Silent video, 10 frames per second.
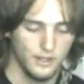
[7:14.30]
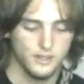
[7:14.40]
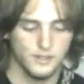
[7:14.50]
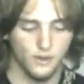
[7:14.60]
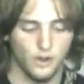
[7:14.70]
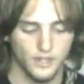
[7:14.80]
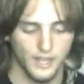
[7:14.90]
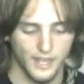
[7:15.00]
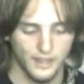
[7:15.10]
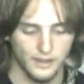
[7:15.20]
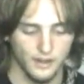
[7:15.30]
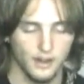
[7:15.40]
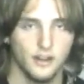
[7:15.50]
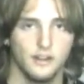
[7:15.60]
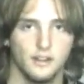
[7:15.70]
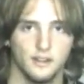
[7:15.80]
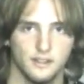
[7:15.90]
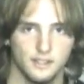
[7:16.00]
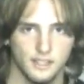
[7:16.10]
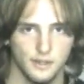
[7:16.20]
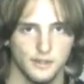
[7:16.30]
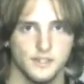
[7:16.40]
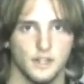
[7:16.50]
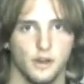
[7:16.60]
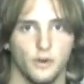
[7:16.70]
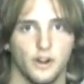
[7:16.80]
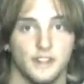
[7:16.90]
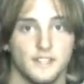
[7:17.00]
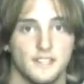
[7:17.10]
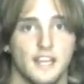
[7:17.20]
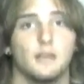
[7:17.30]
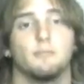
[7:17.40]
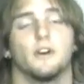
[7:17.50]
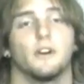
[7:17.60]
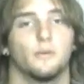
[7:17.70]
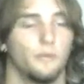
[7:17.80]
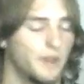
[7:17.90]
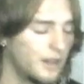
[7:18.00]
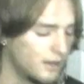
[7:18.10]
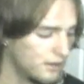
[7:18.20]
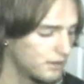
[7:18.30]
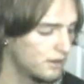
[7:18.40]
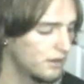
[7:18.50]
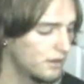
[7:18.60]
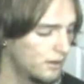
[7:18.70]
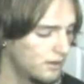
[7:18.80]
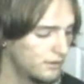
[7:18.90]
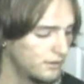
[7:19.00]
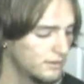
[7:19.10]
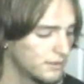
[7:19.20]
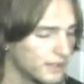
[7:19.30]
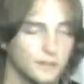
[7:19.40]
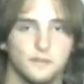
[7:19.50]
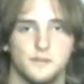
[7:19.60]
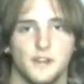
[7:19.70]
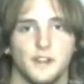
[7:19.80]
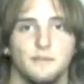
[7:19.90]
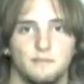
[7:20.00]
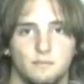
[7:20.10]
So all together, a little slower. The second part will be, sorry.